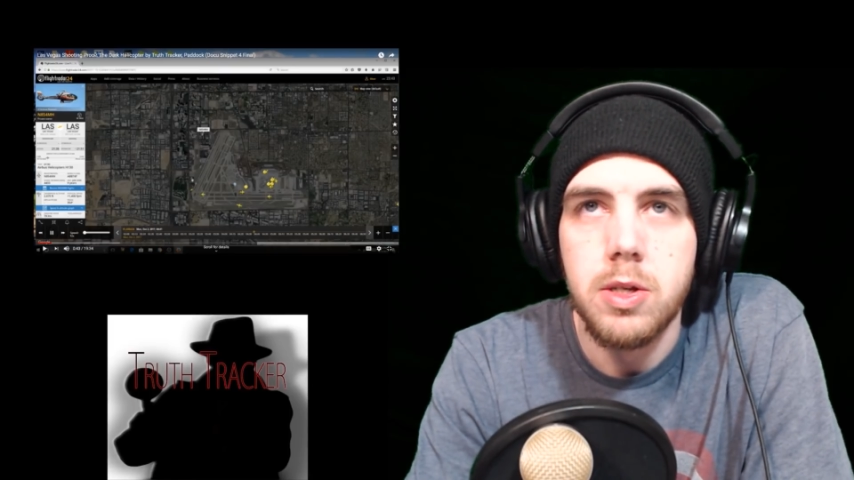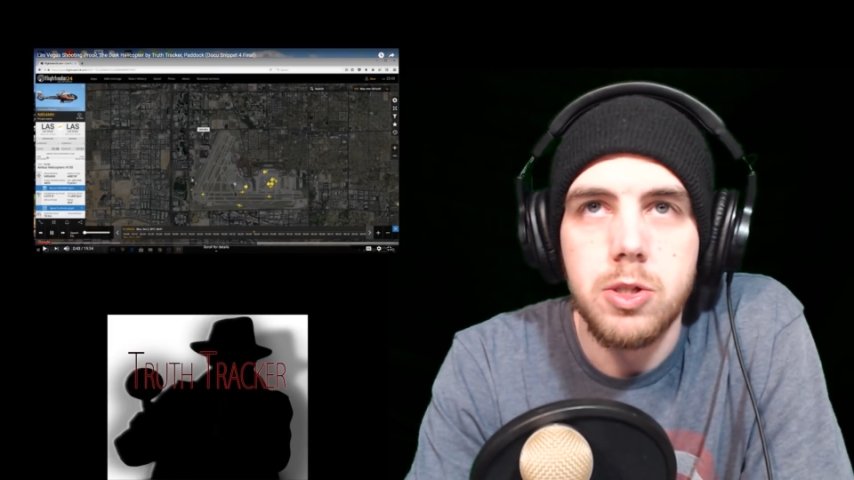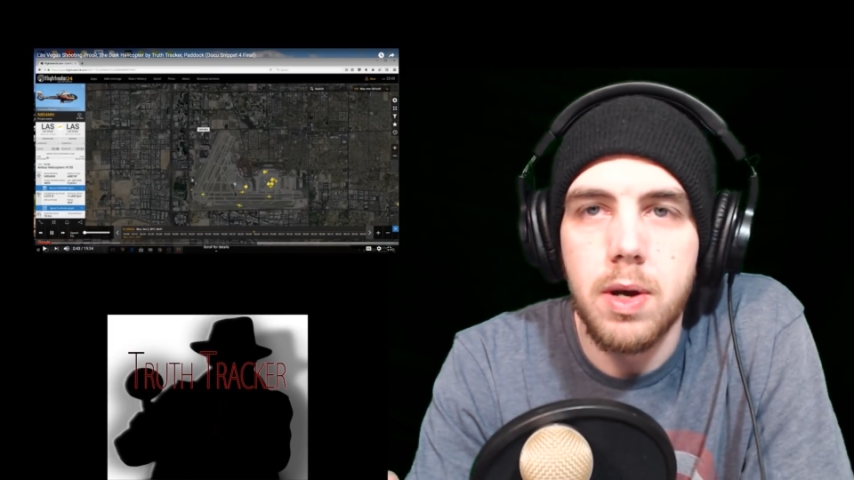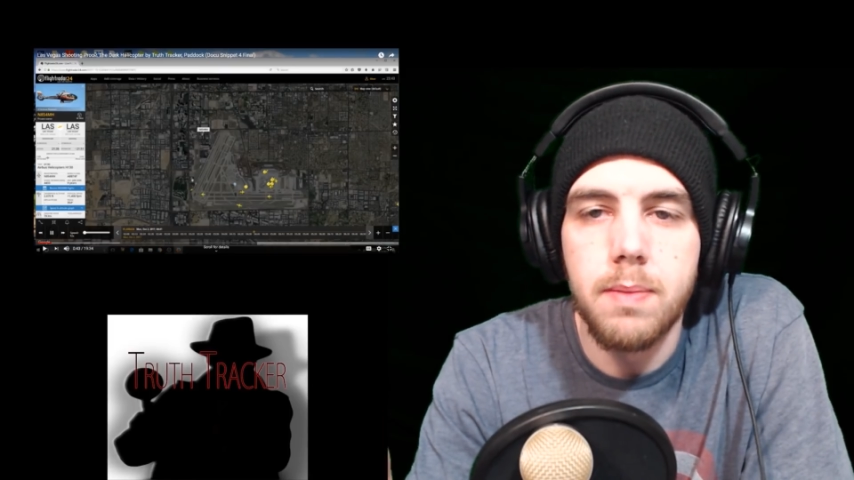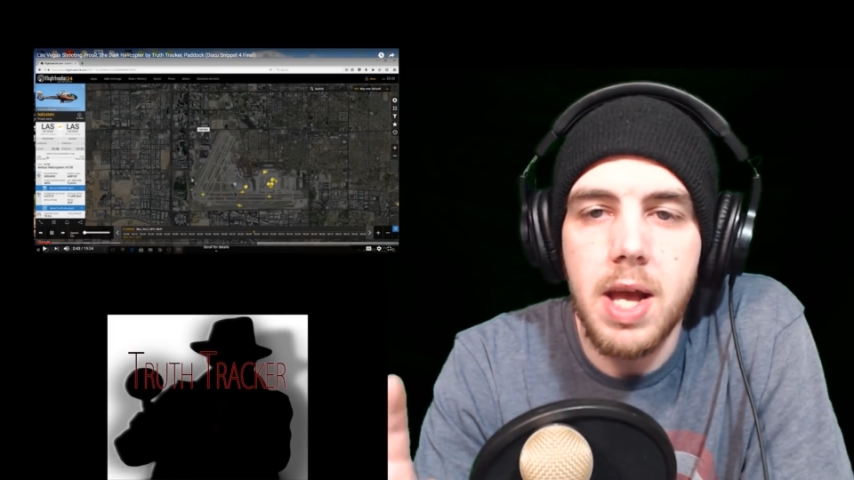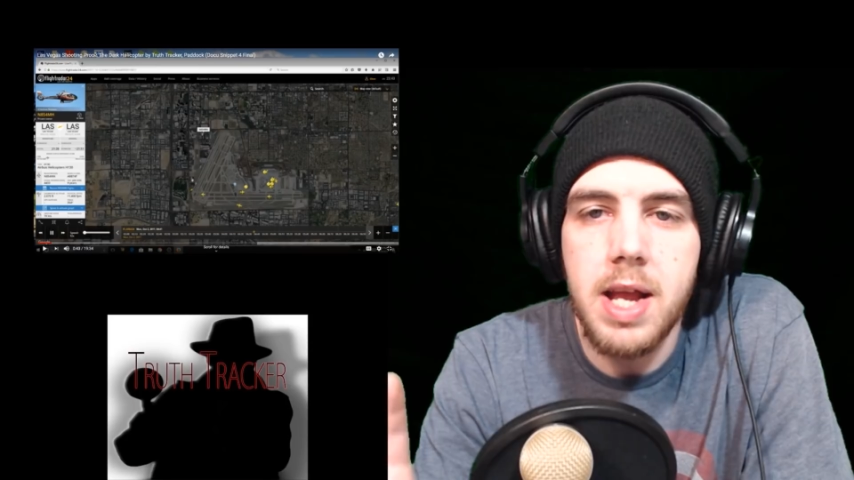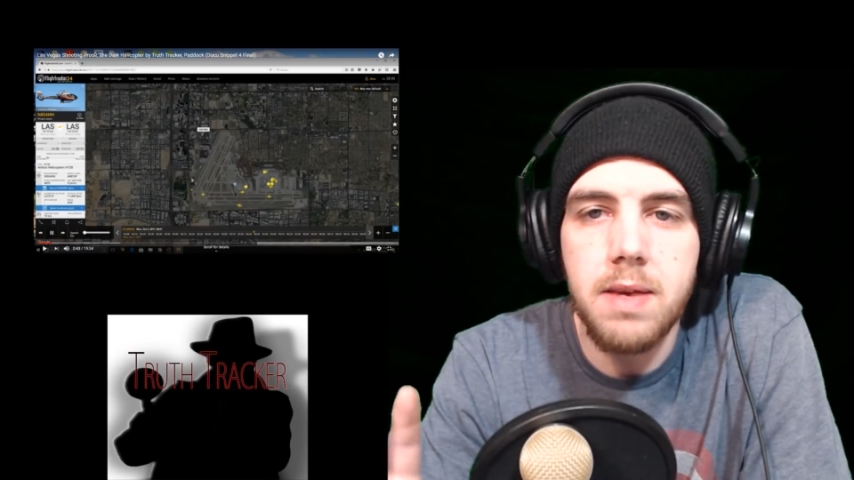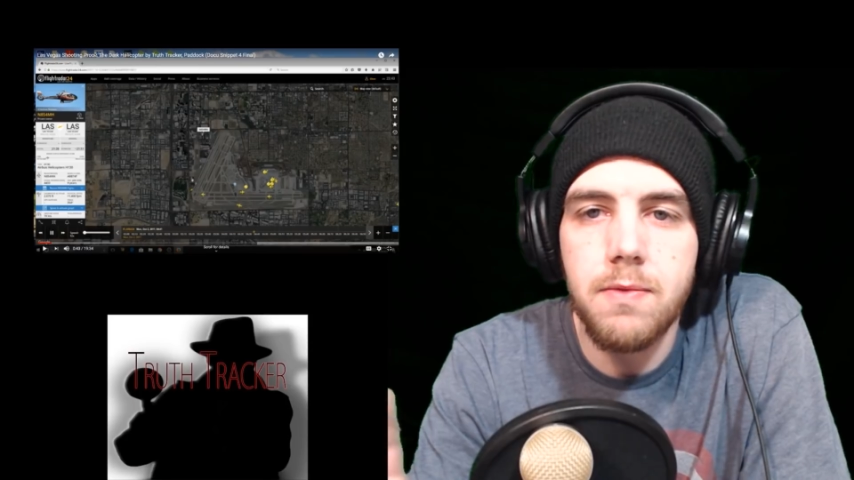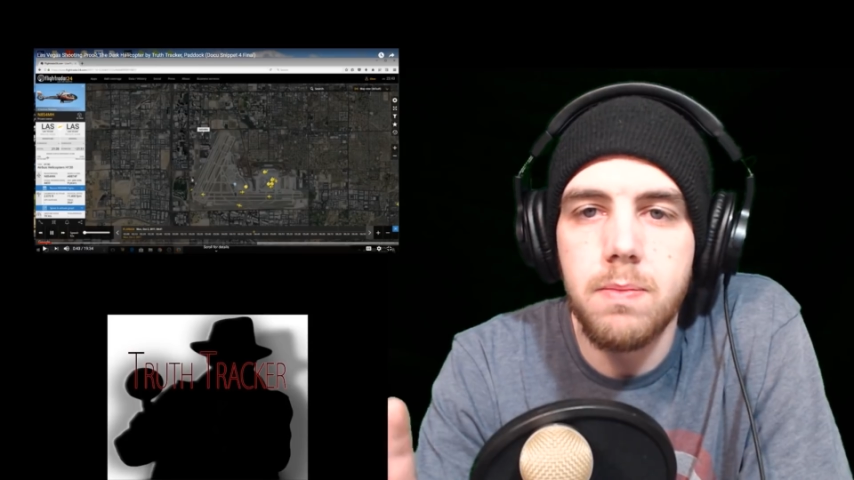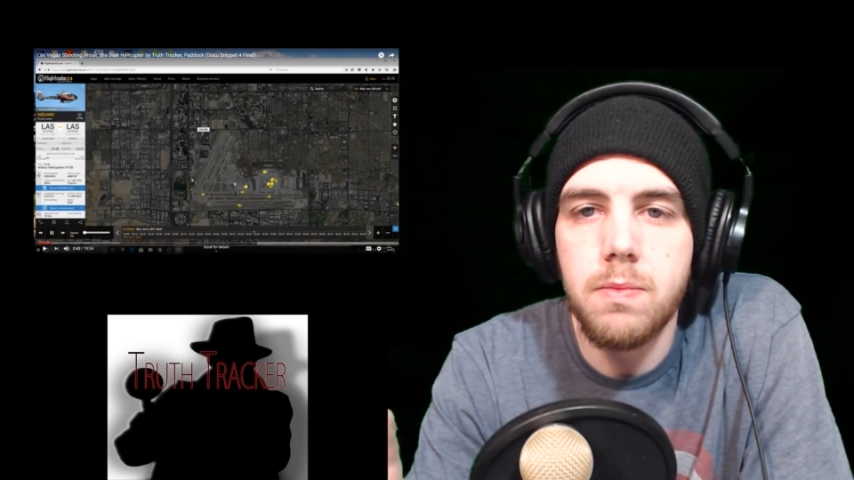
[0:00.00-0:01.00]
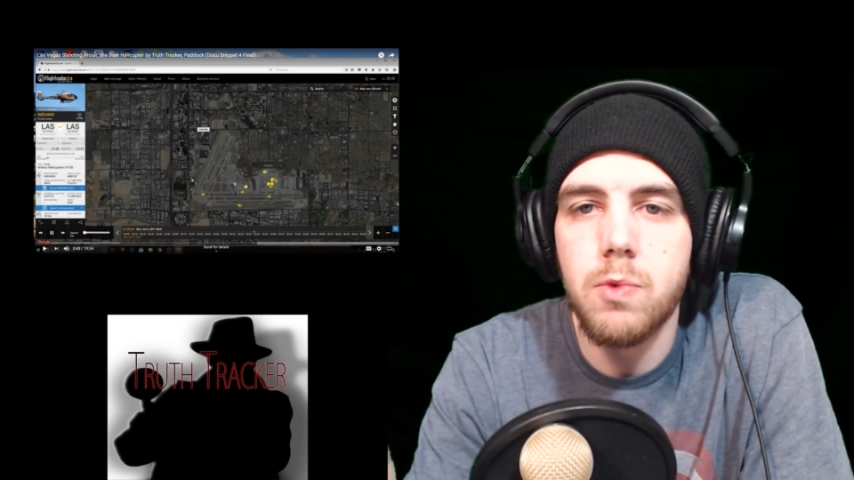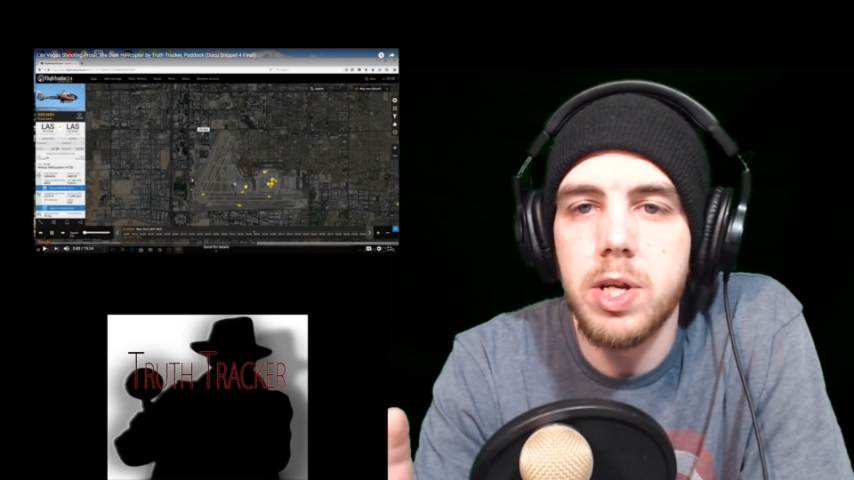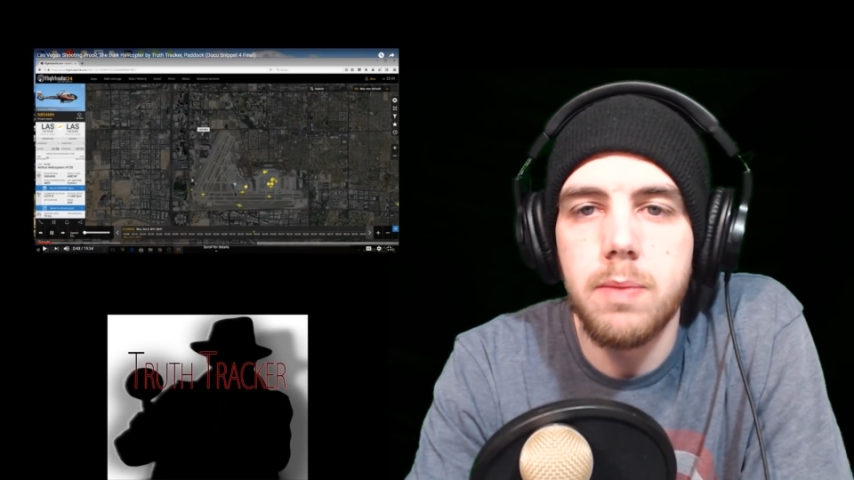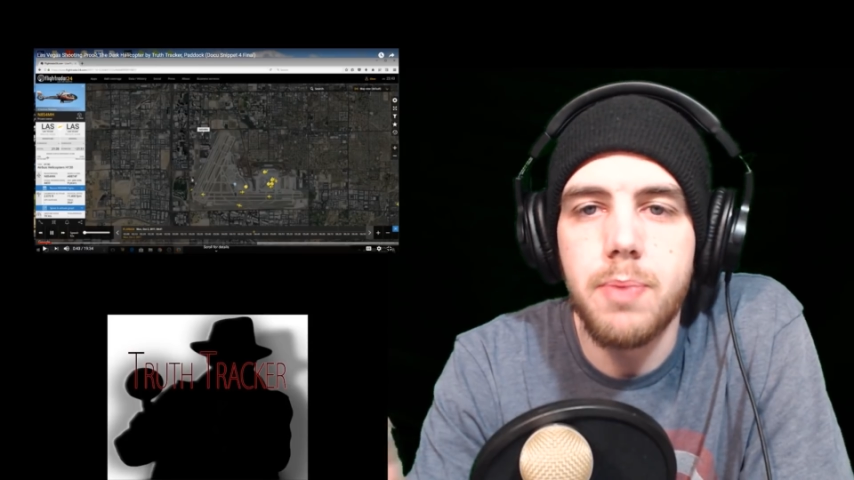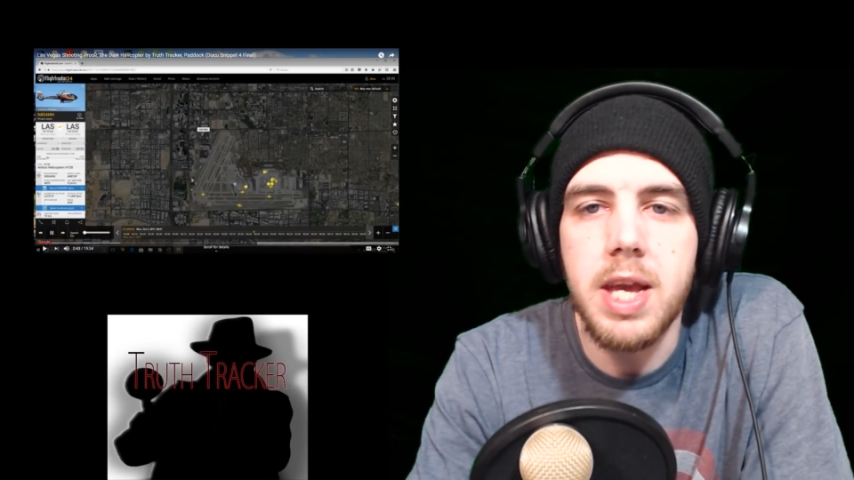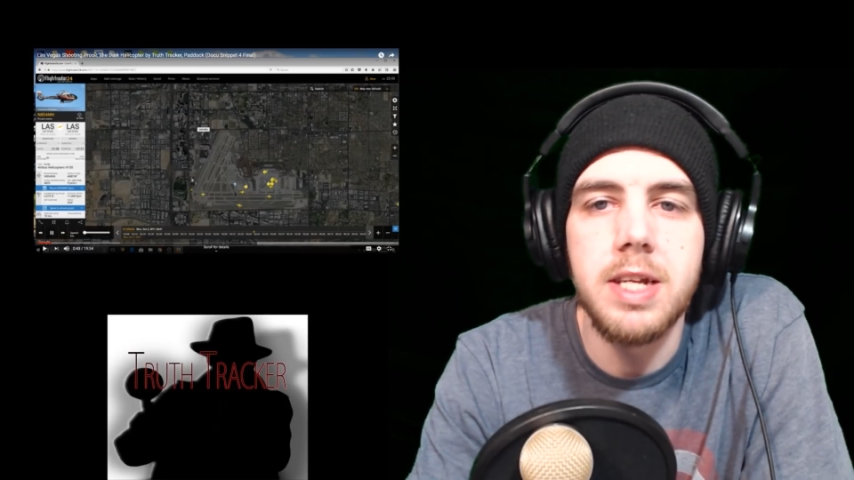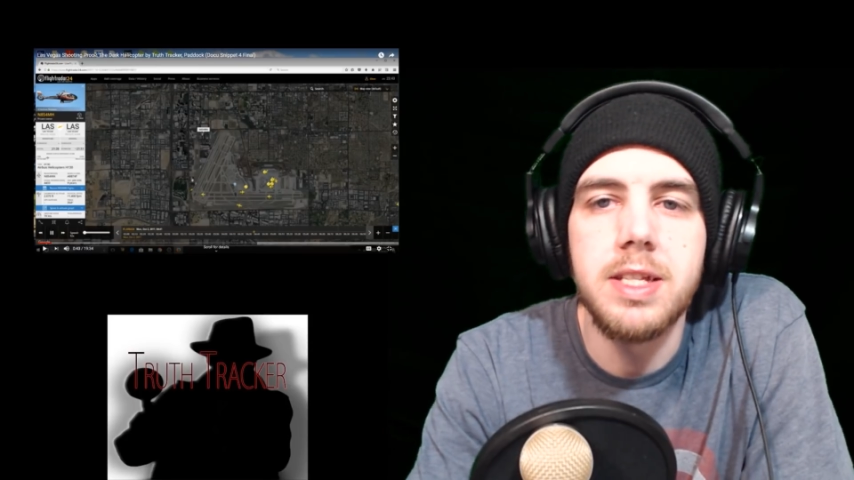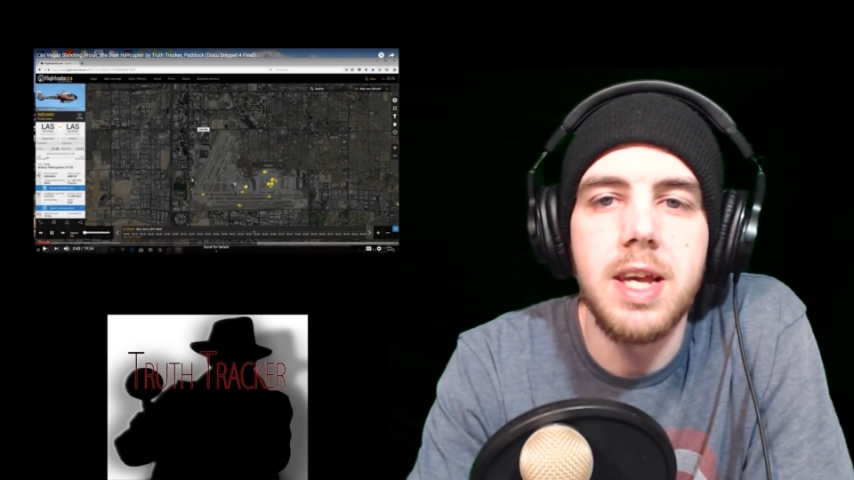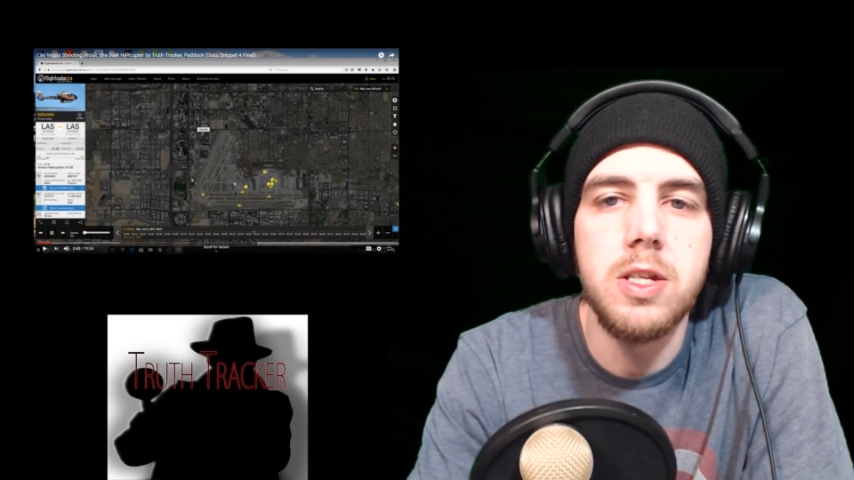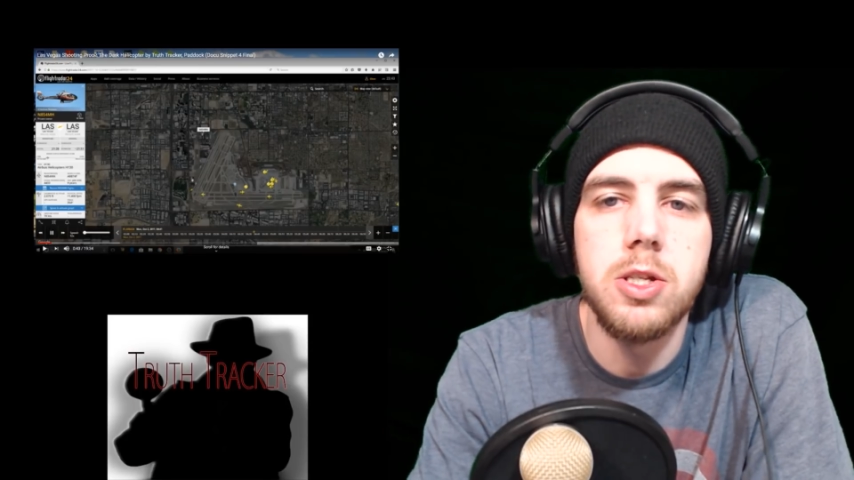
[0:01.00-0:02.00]
So I'm not even really paying
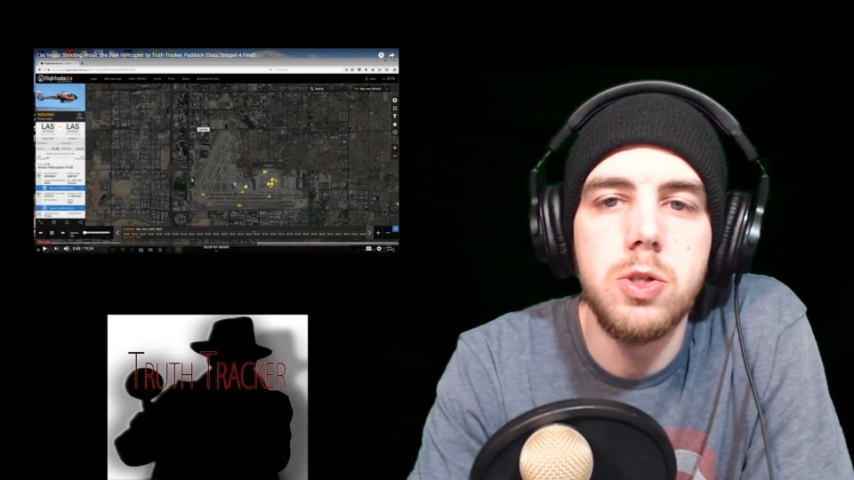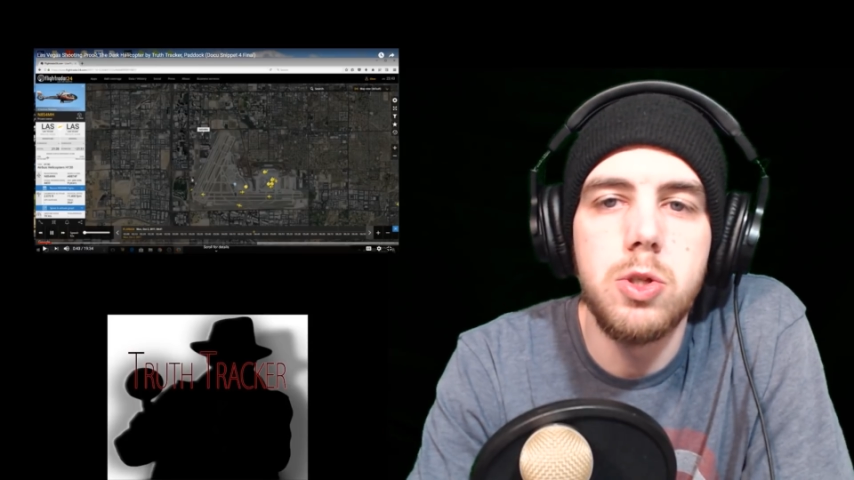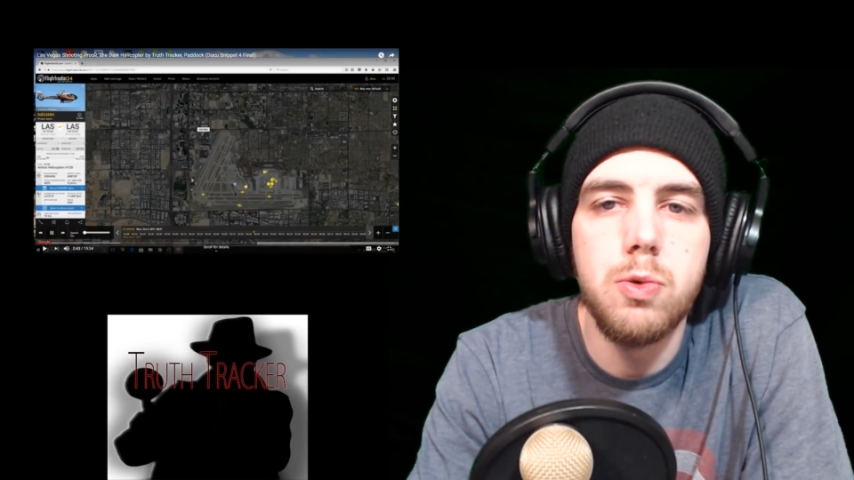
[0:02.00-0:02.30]
attention